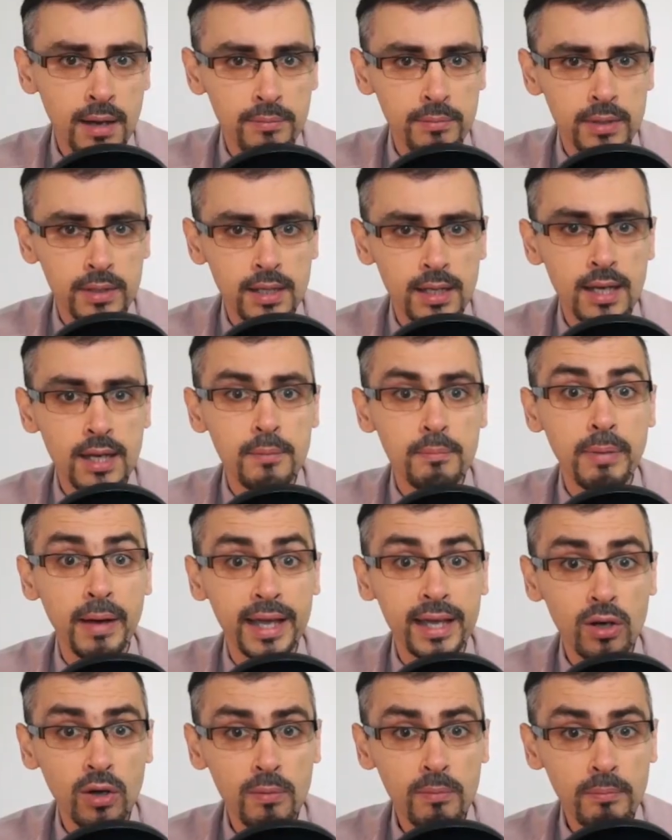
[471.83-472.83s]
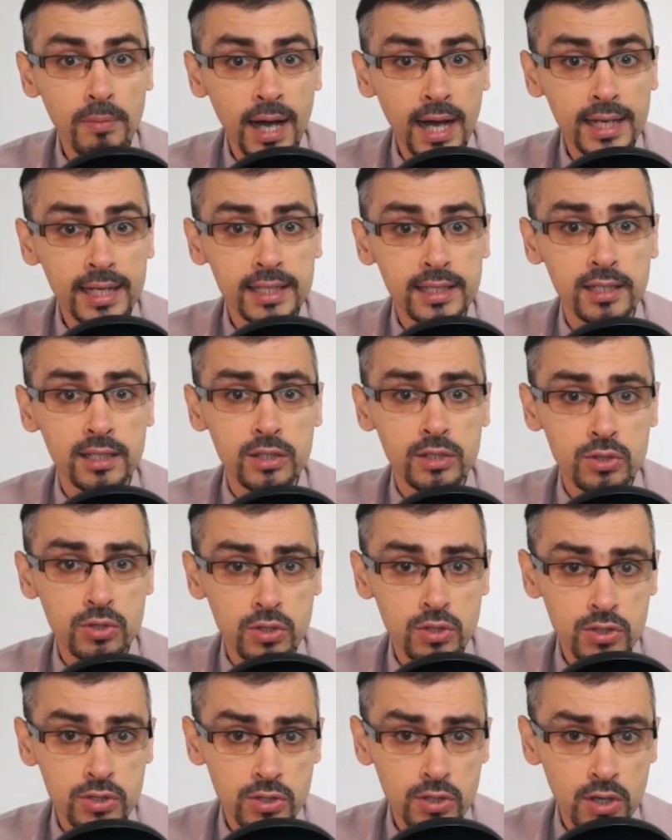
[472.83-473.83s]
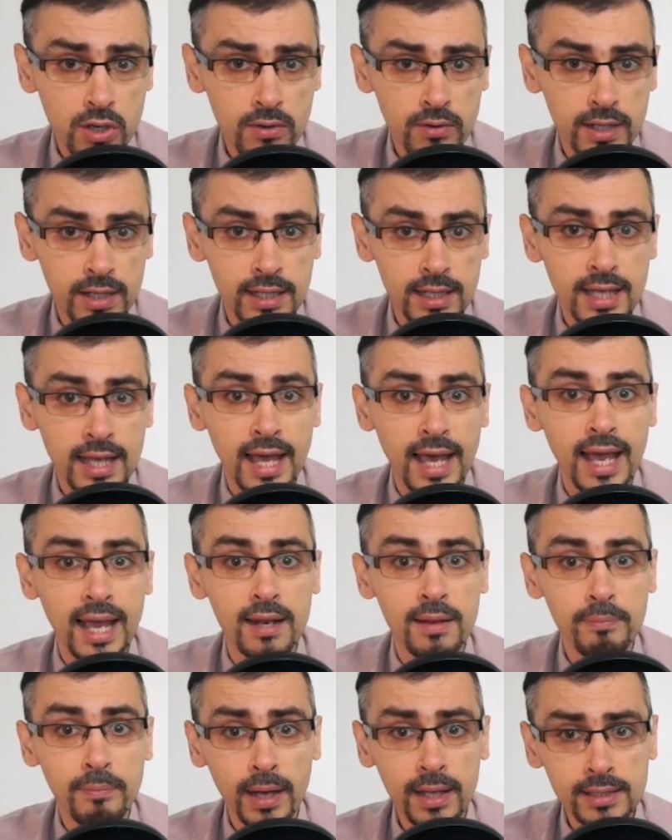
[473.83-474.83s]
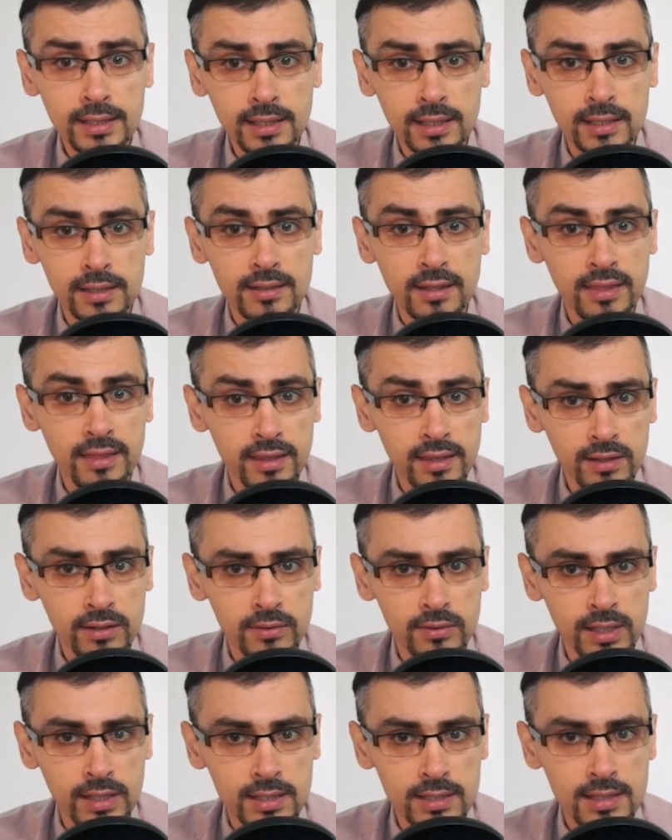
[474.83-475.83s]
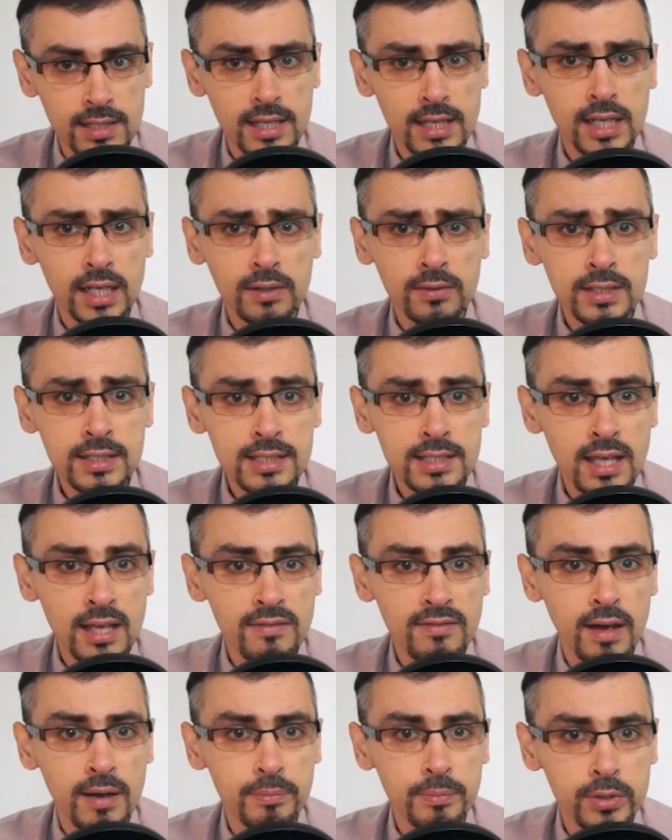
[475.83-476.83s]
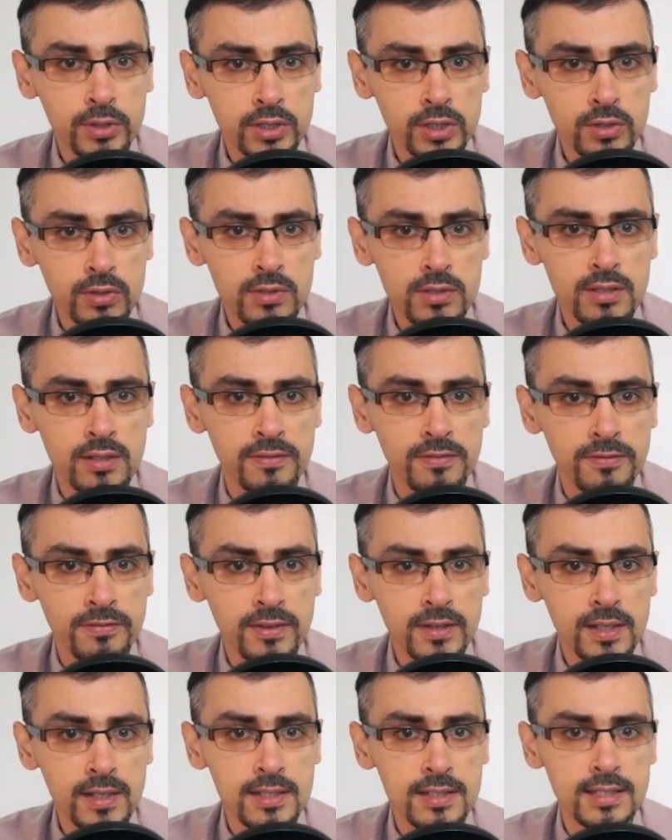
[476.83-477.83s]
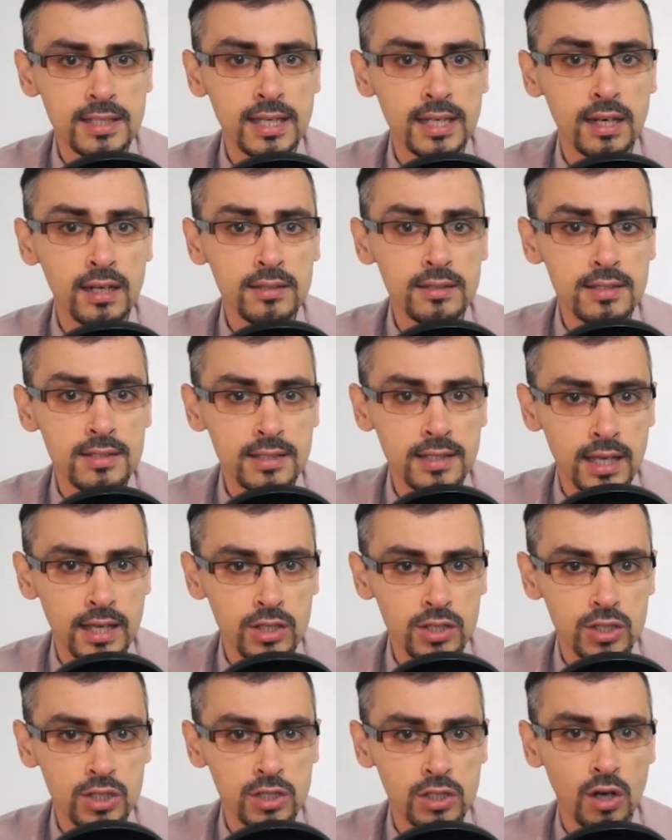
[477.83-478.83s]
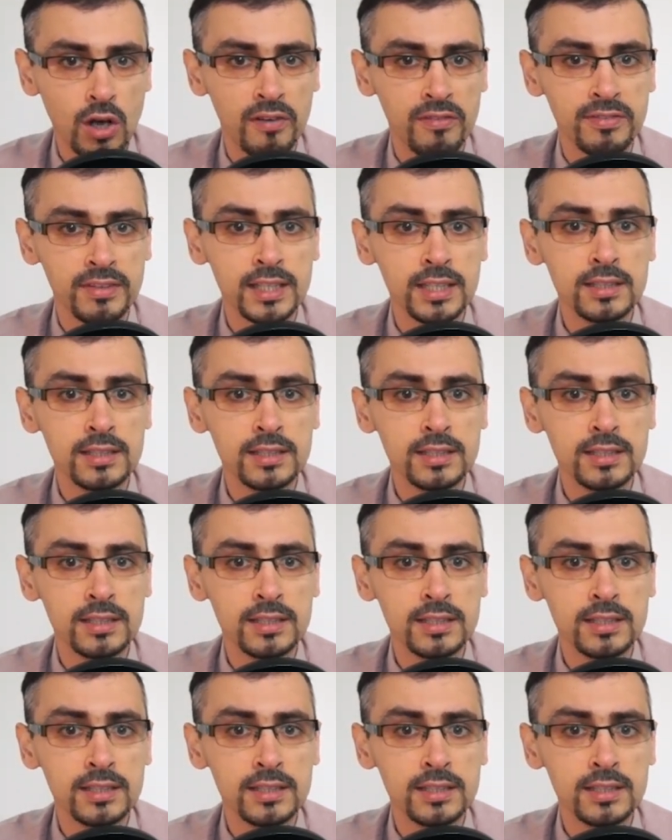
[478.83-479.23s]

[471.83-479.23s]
up, by combining Saussurean and Bakhtian theories, Kristeva produced the first enunciation of